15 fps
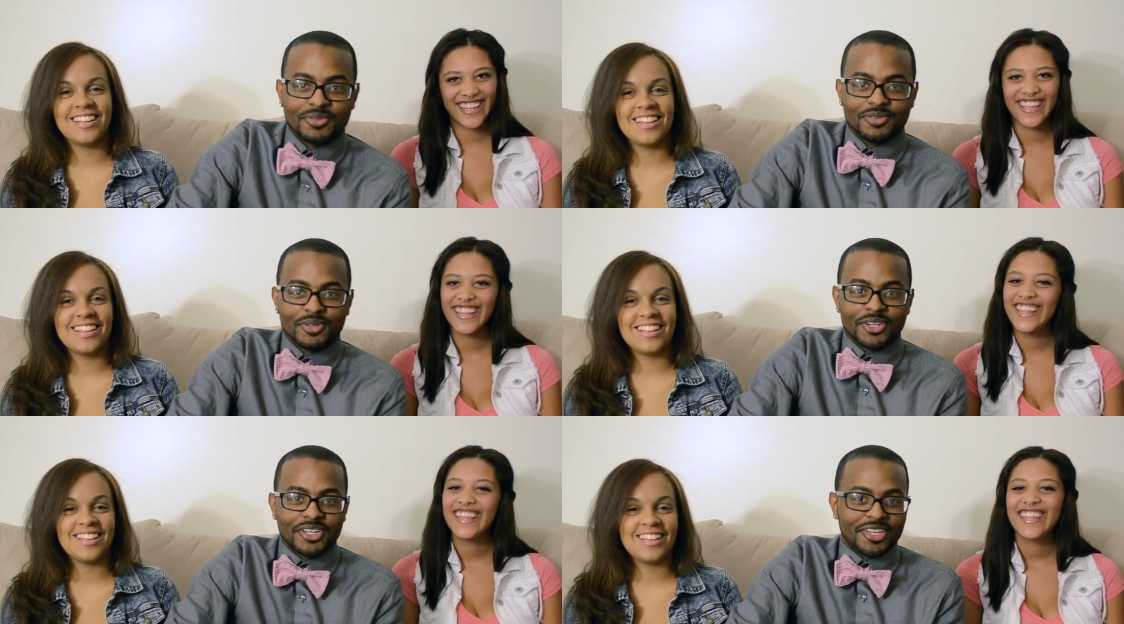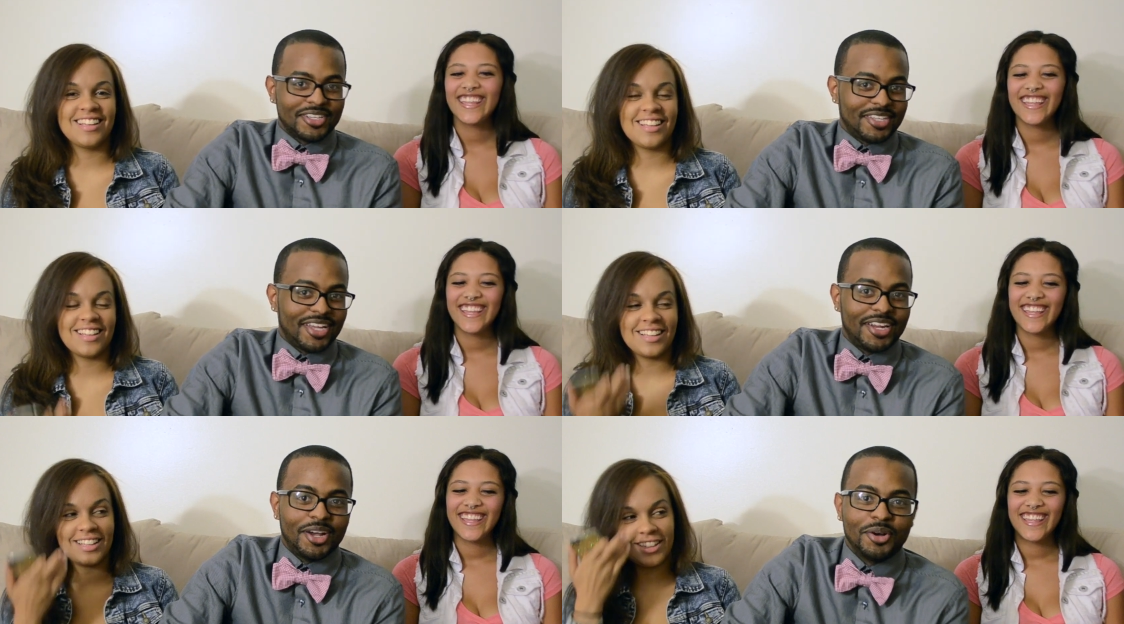Speaker 1: We're gonna cut
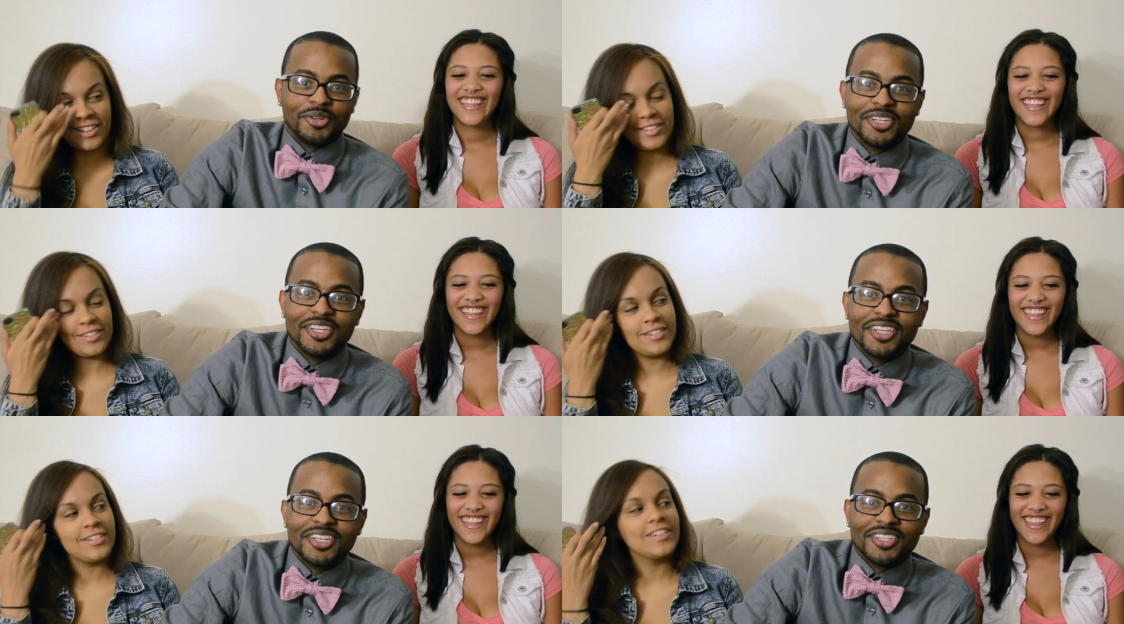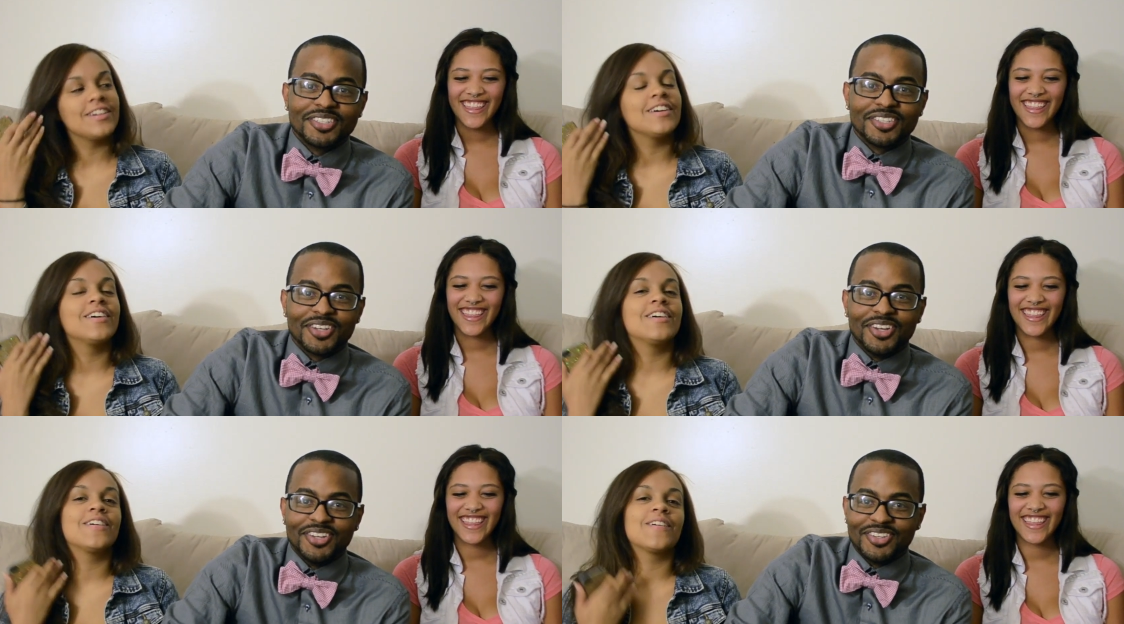that out.
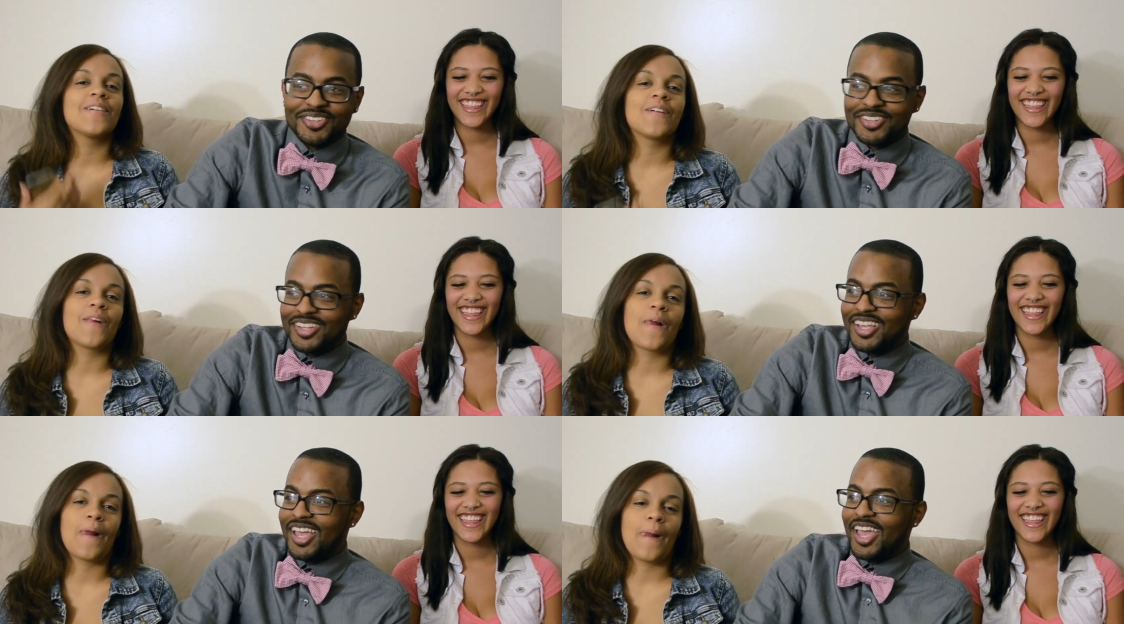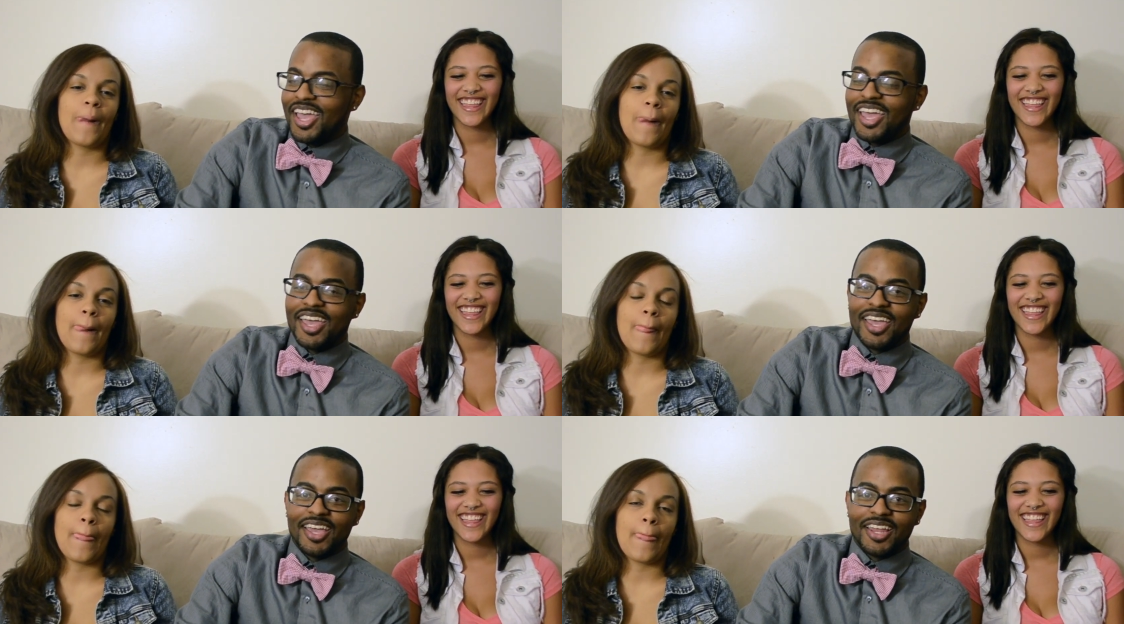So,
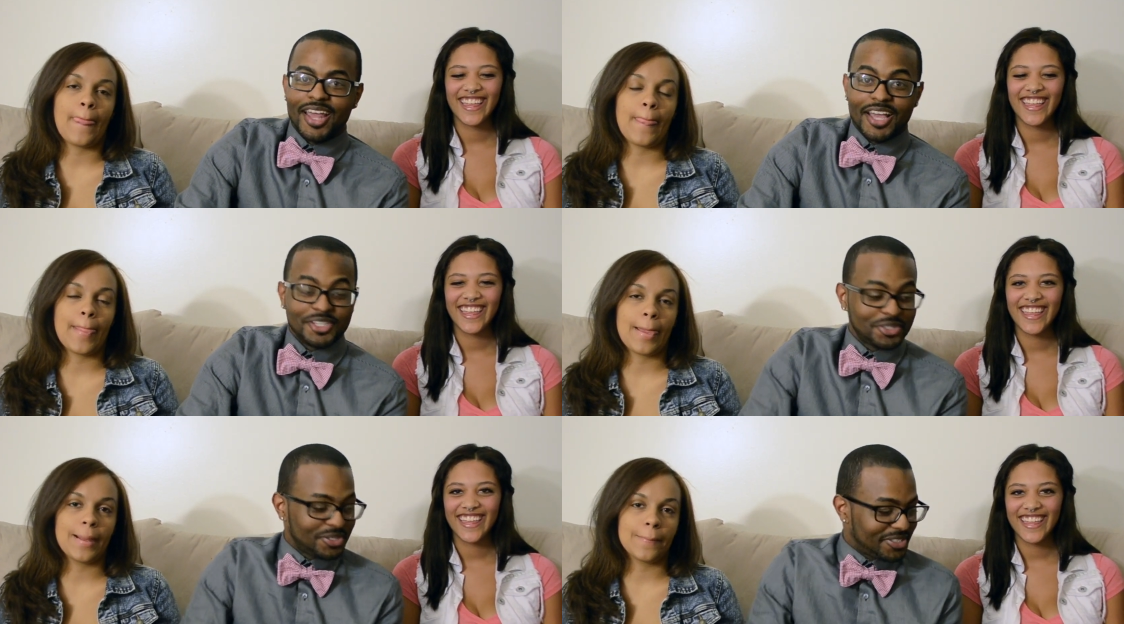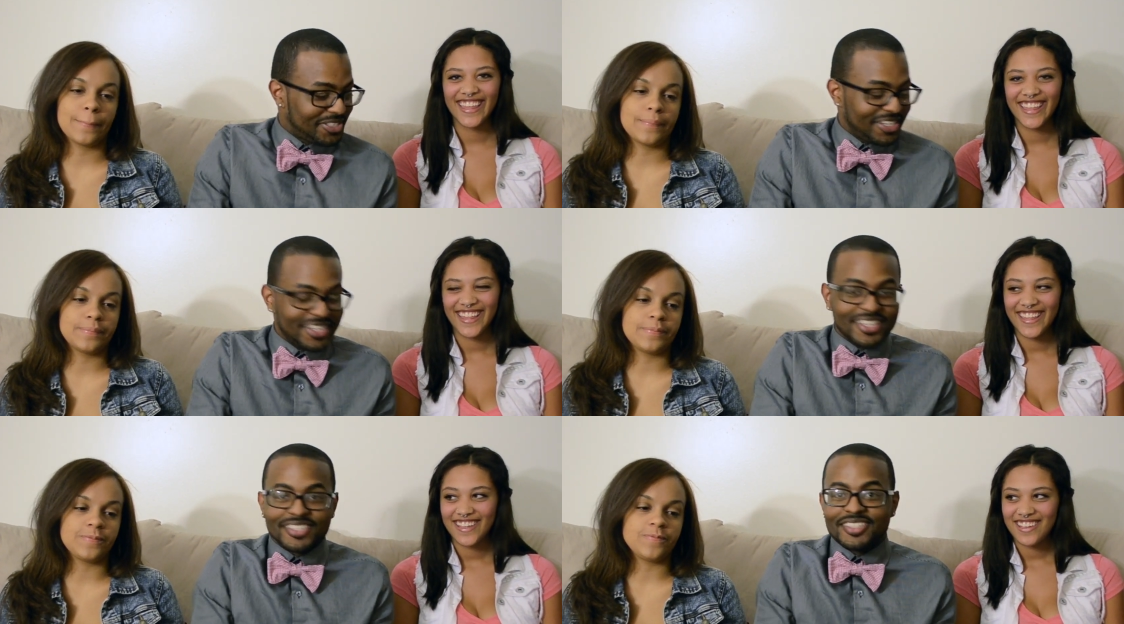and as you can
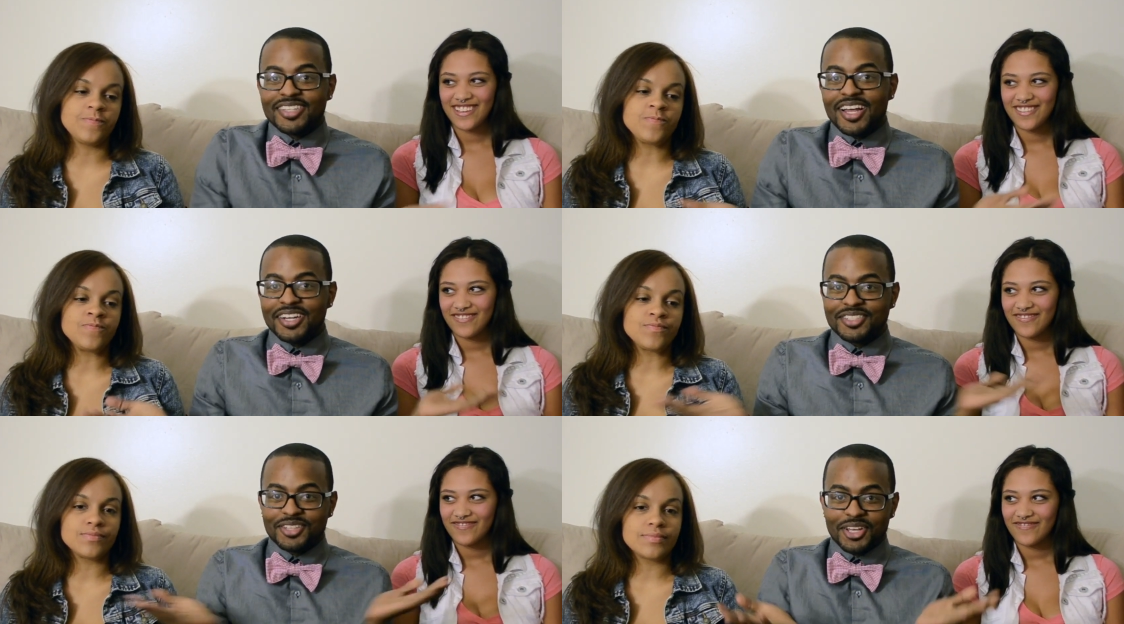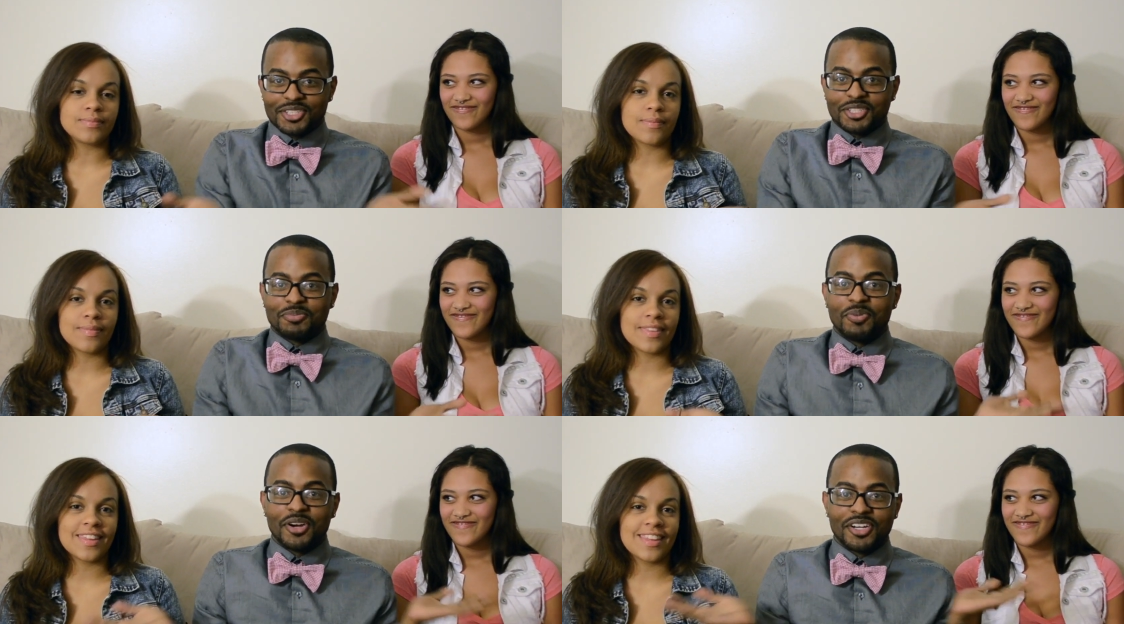see, it's not a
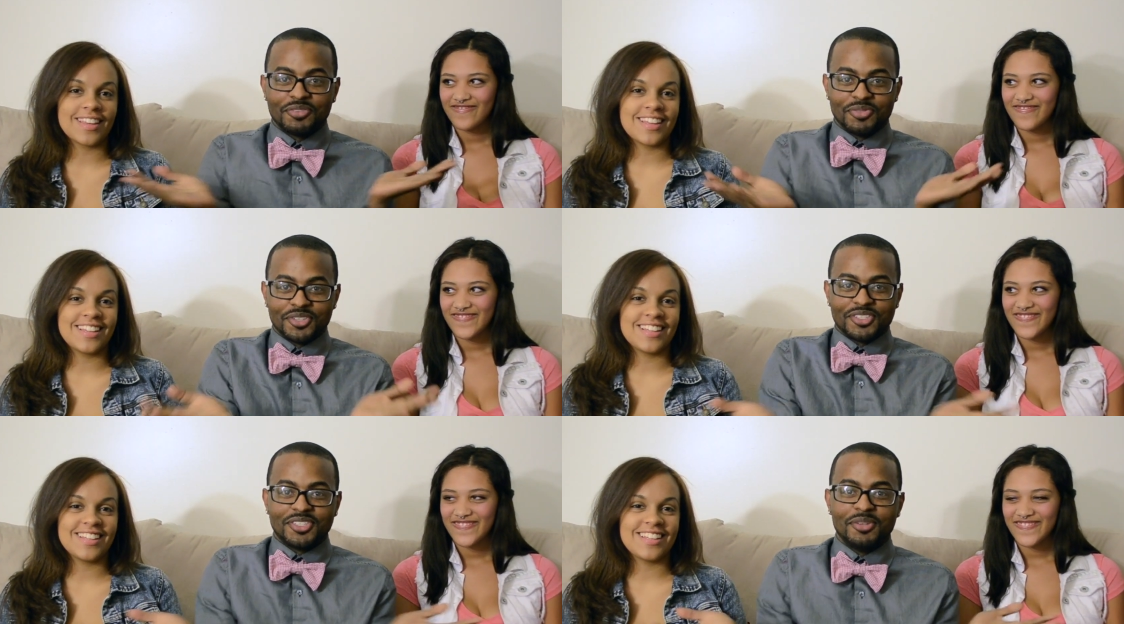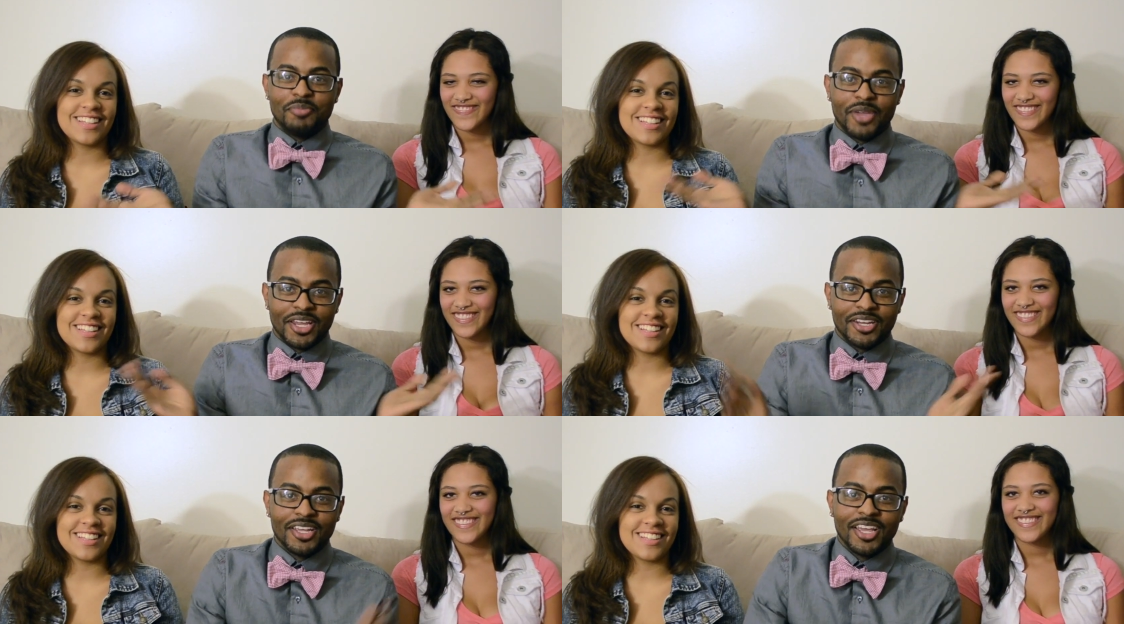sausage party for this
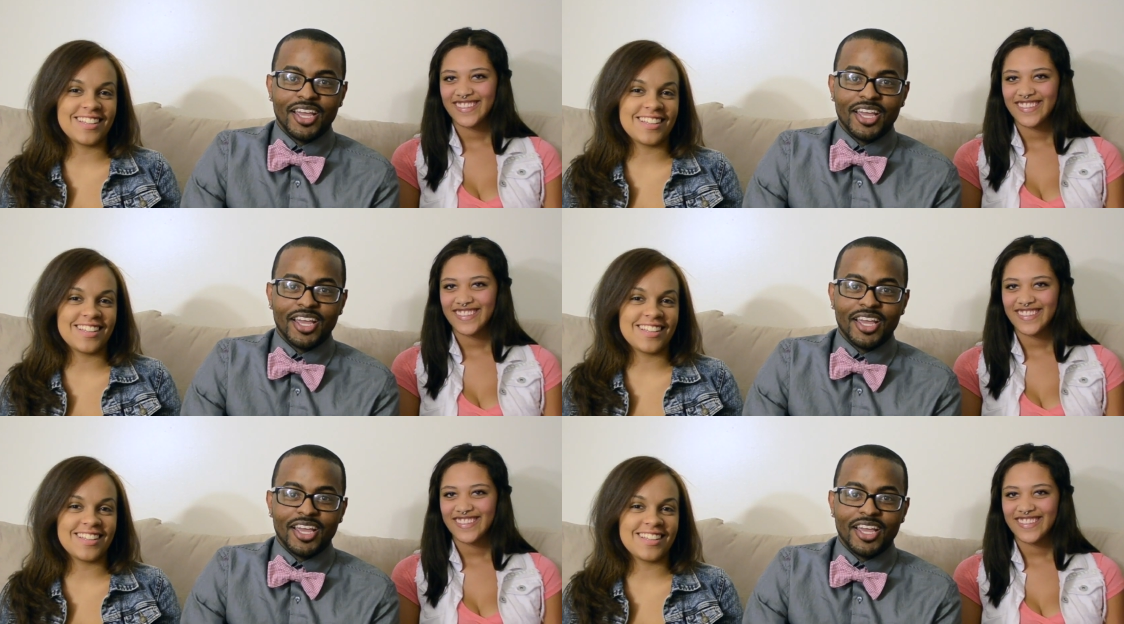debate.